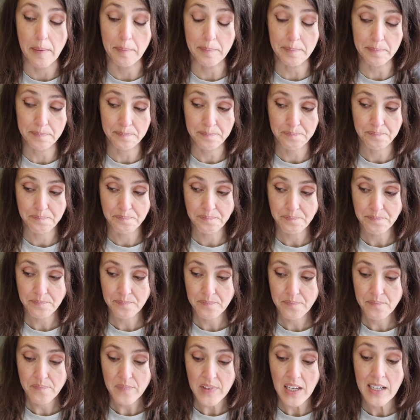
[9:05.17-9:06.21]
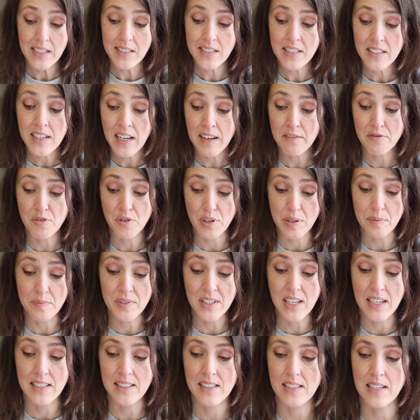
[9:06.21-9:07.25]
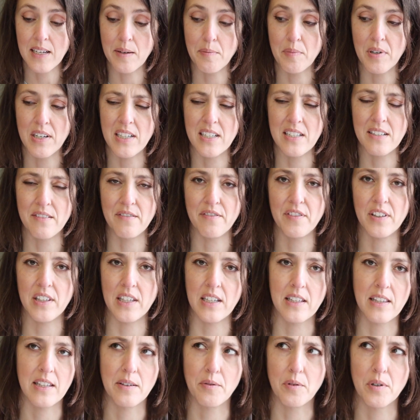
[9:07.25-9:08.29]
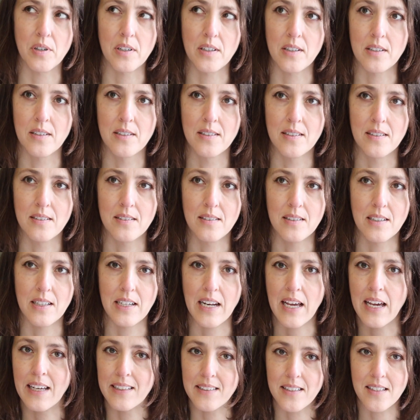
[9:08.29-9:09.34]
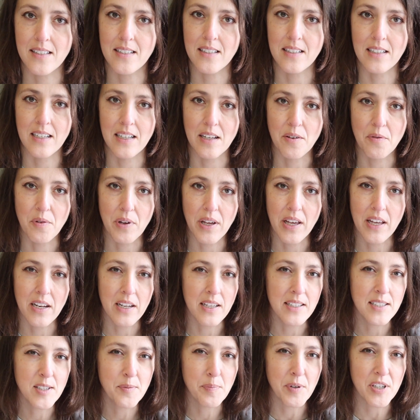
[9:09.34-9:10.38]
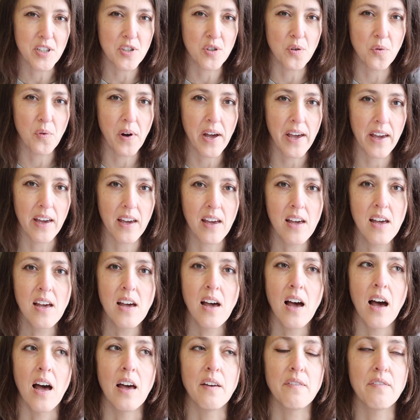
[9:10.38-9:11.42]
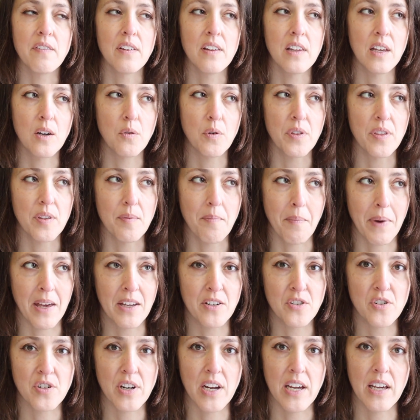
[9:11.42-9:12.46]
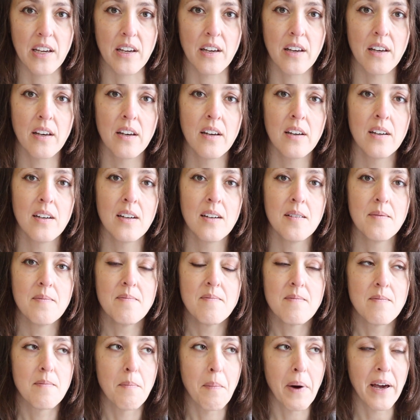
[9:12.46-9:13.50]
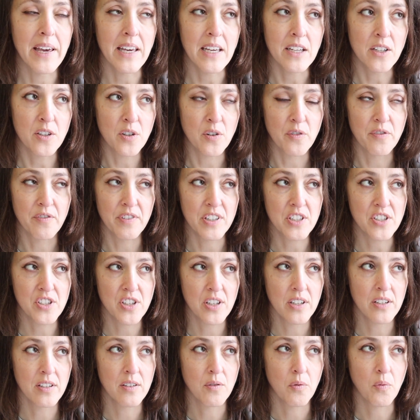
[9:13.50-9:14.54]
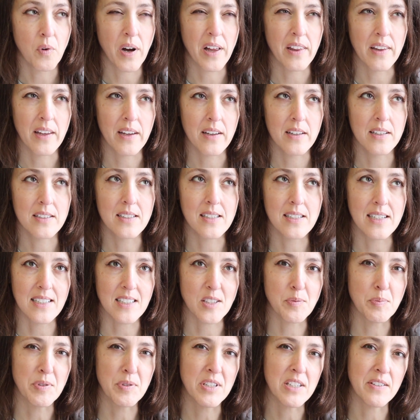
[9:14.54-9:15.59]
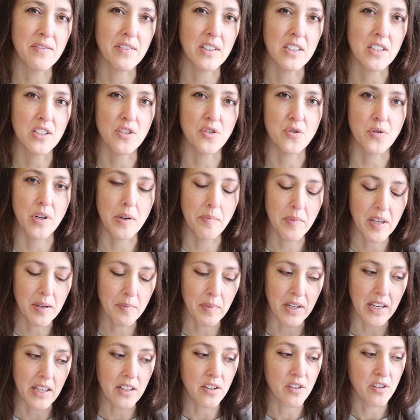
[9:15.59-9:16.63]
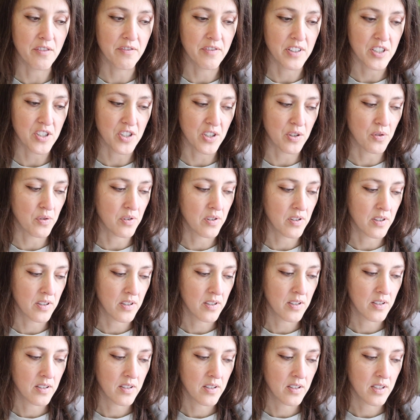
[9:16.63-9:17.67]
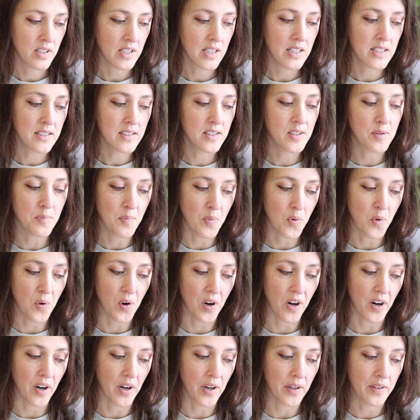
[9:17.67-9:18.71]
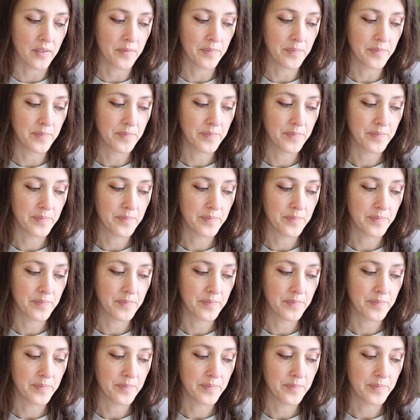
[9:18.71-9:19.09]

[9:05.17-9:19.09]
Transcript: them. I did have dreams last night, but I didn't feel like they were enhanced in any any special way. I feel like with the mandrake my inner vision while it's not specific to dreaming, my inner vision is more